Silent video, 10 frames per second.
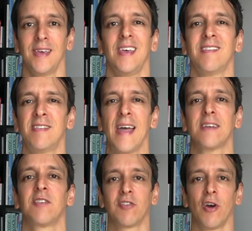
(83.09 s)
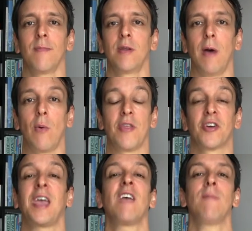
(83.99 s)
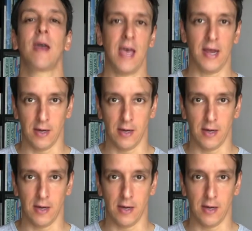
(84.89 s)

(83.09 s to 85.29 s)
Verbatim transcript: is not determined by whether cavemen had